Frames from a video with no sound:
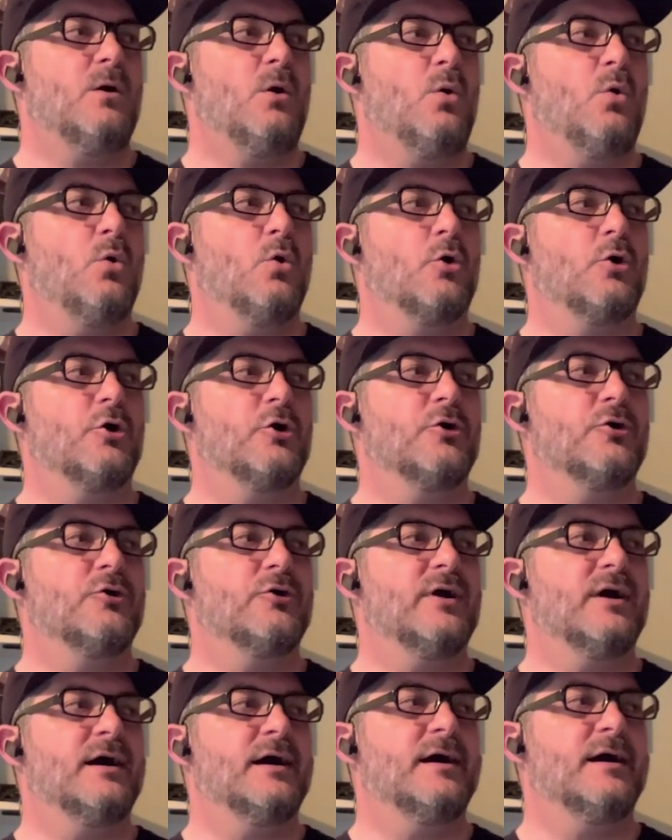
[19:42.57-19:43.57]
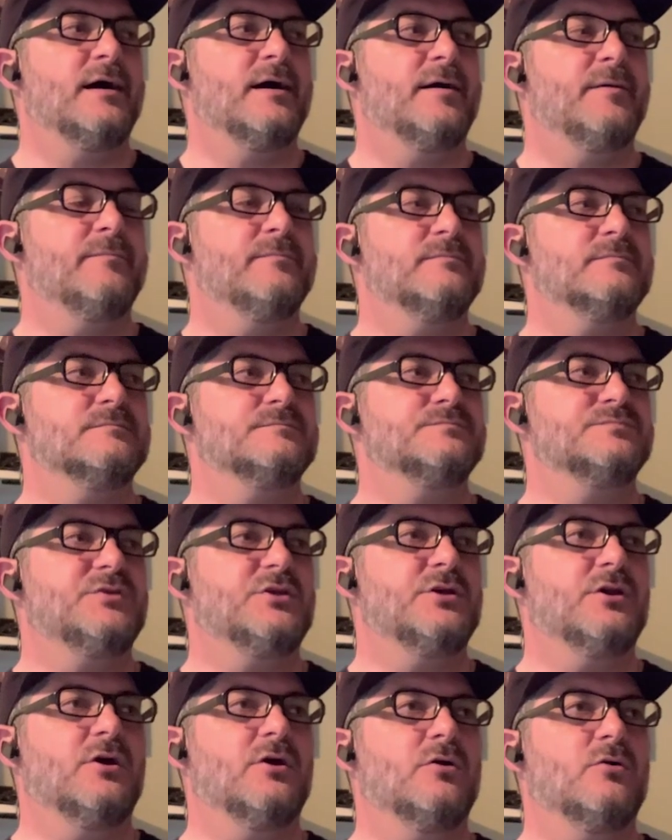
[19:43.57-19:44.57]
or
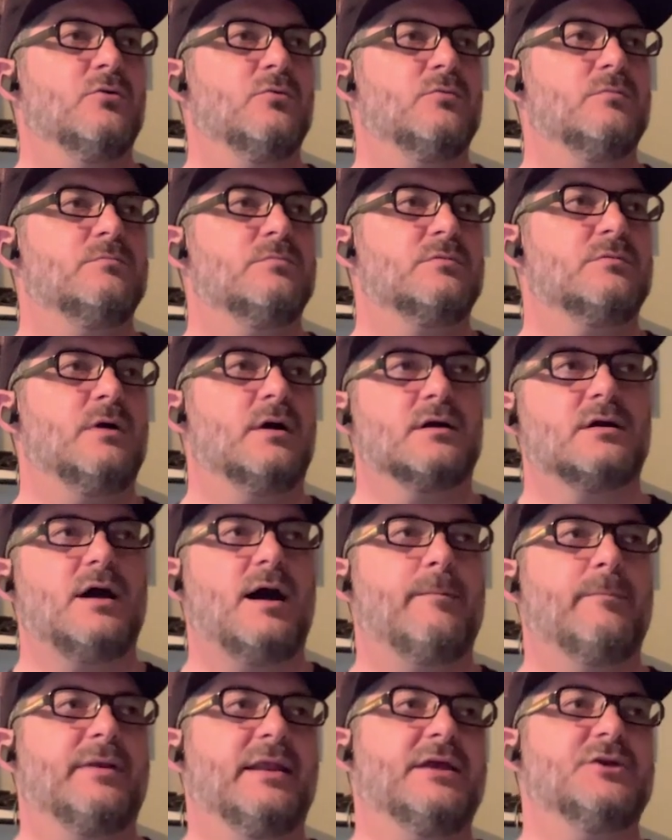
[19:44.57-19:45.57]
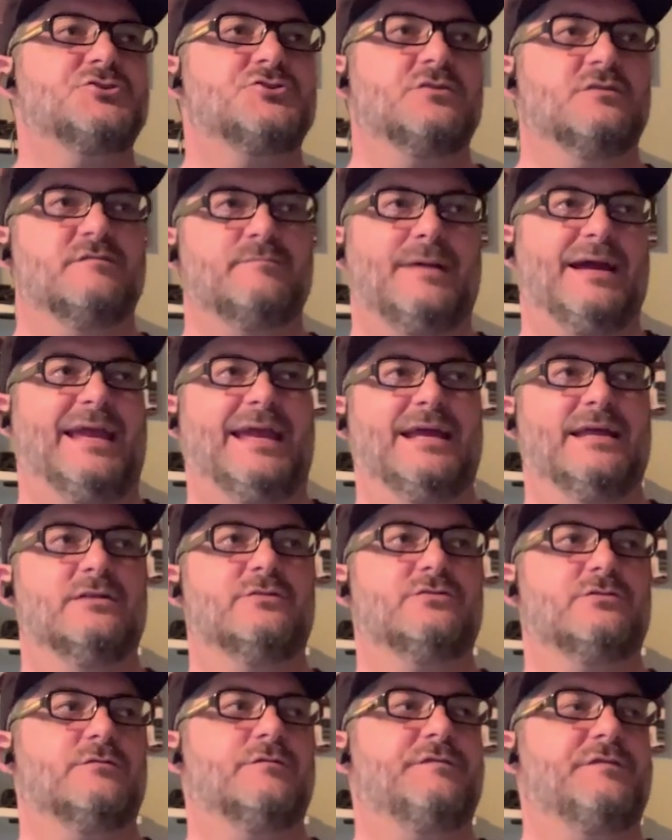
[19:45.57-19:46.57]
a combination of my
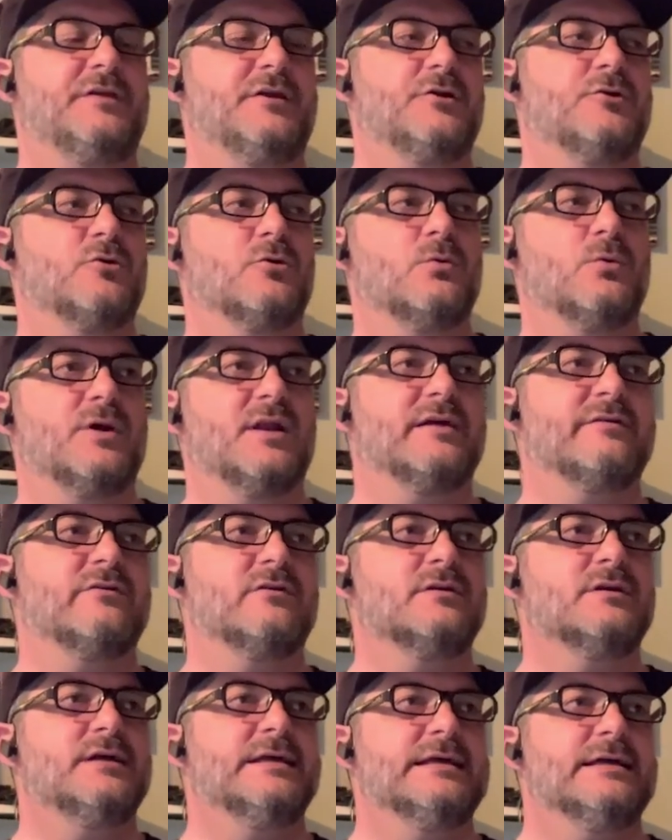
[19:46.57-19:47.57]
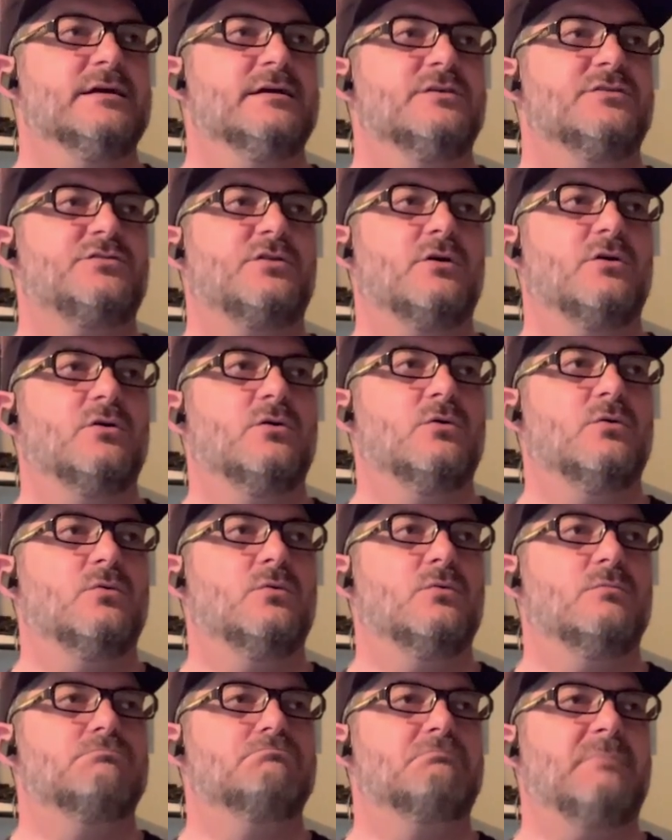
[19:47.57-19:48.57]
hands and feet or whatever.
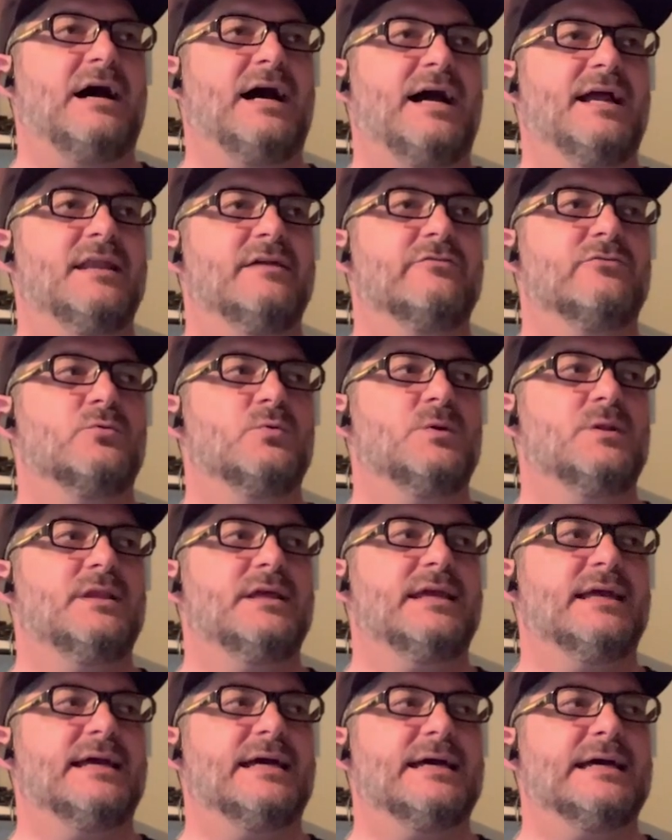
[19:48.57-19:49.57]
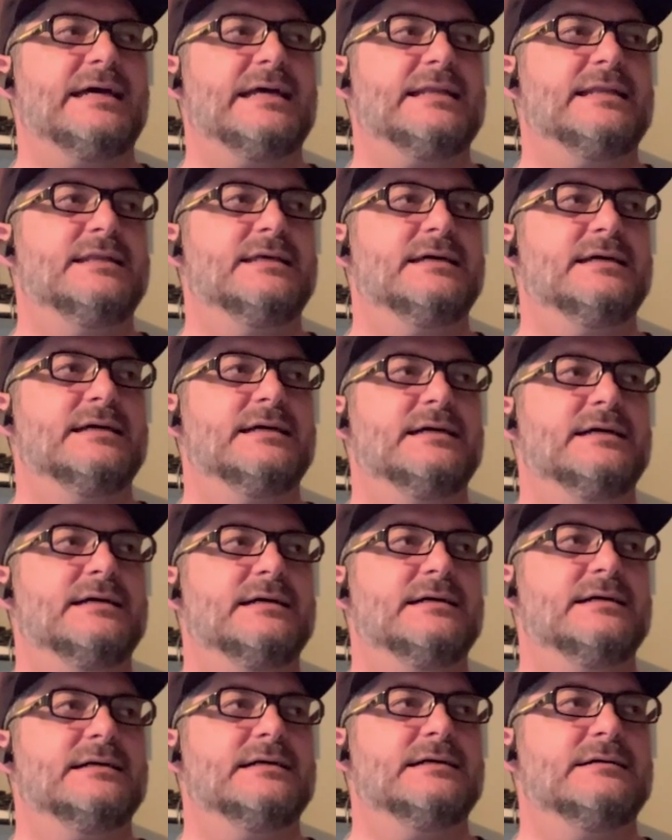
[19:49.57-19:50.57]
So I never really had
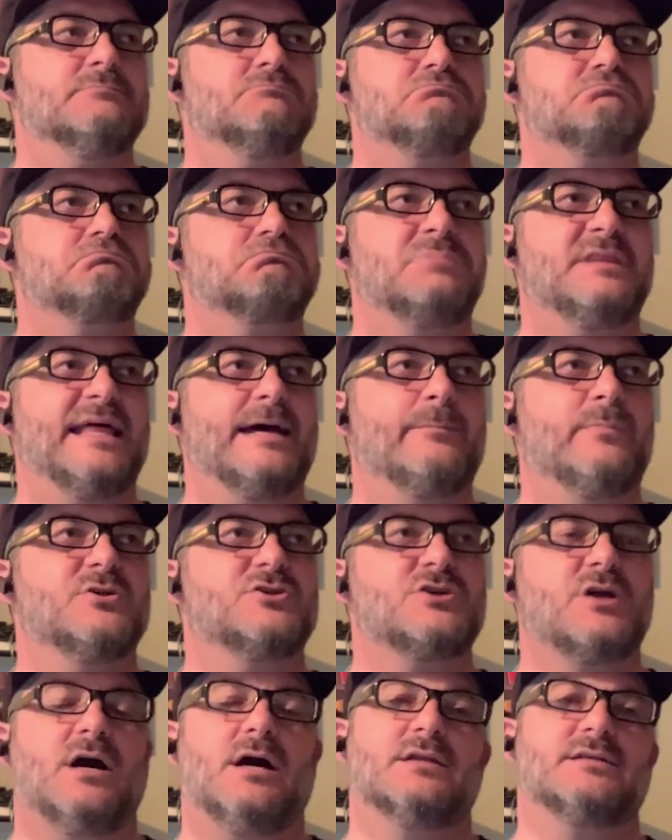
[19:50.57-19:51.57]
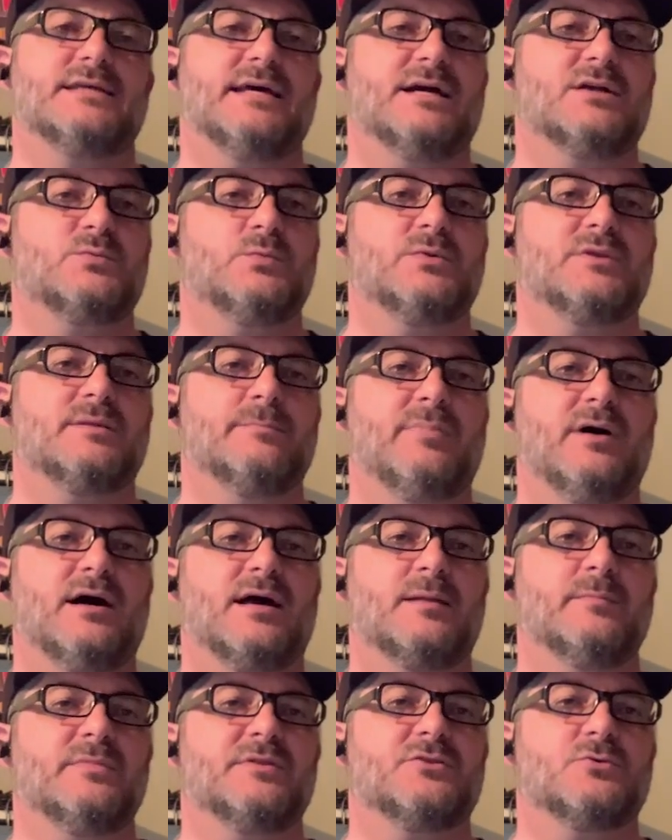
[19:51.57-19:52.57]
that much contact with the
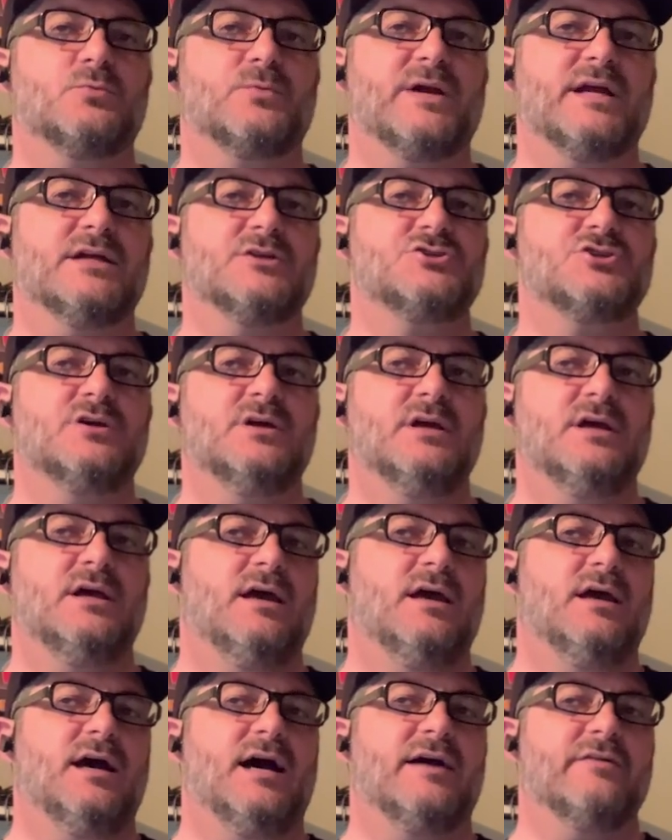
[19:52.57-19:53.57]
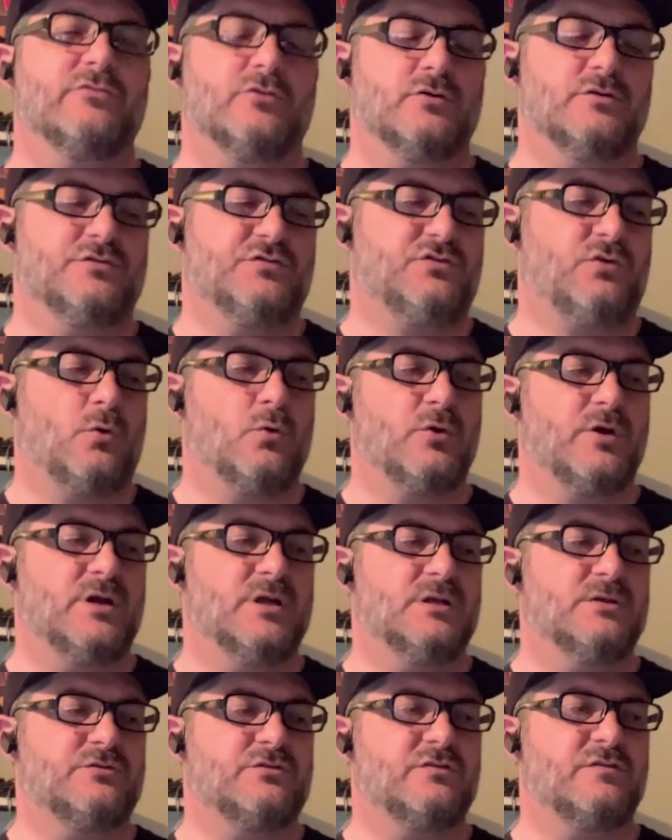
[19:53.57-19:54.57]
bottom at the ranch. I've heard
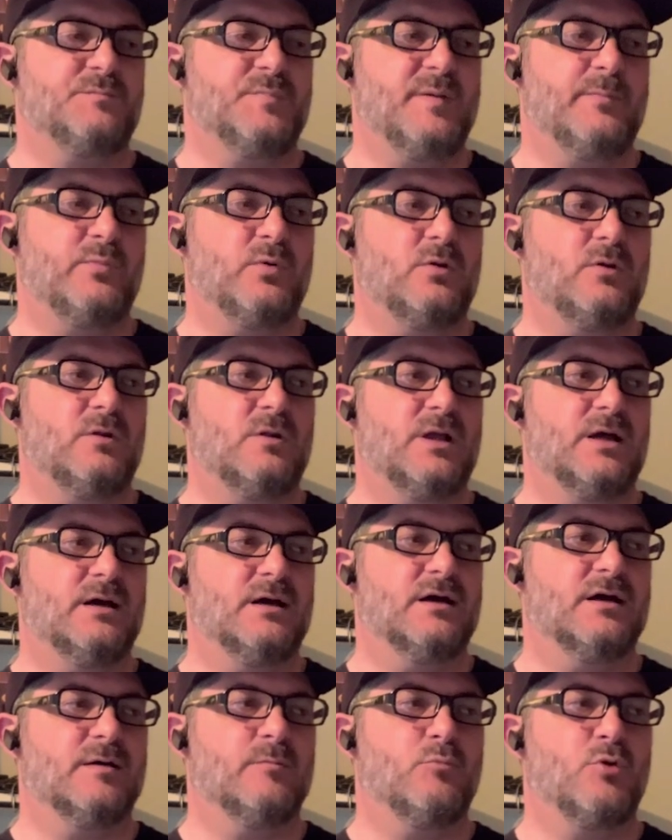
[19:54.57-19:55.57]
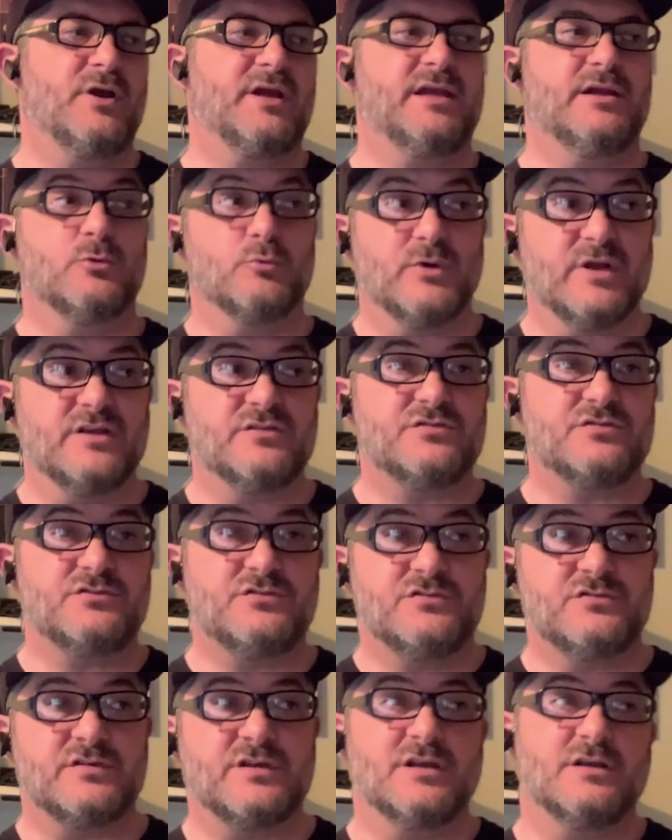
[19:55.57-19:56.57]
stories of people breaking
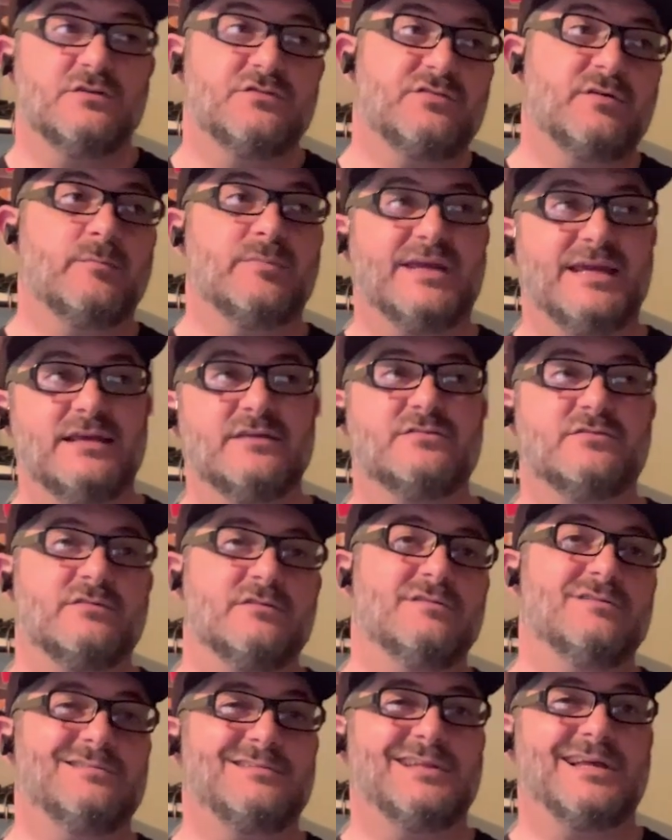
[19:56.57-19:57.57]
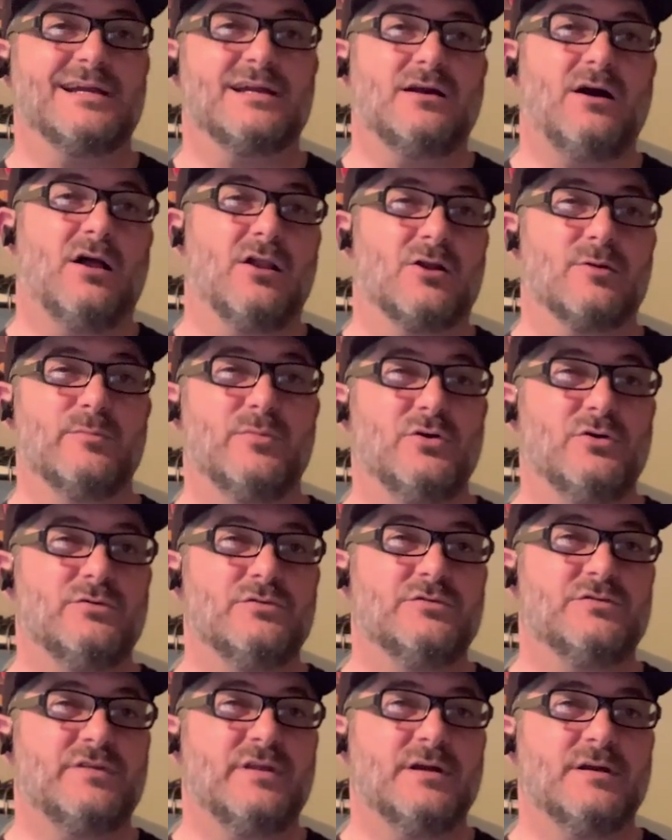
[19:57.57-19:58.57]
wrists and in some cases like
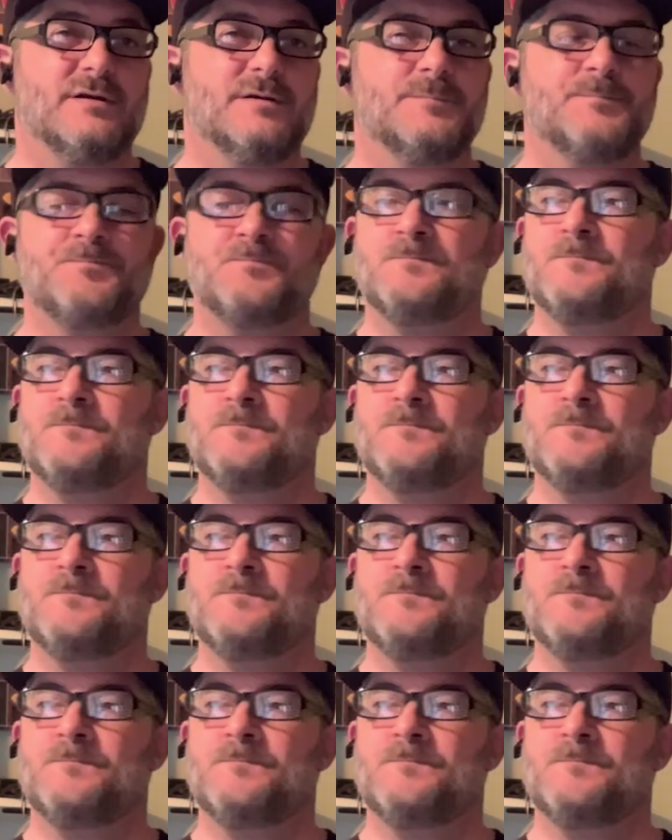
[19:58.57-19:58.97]
collarbones there.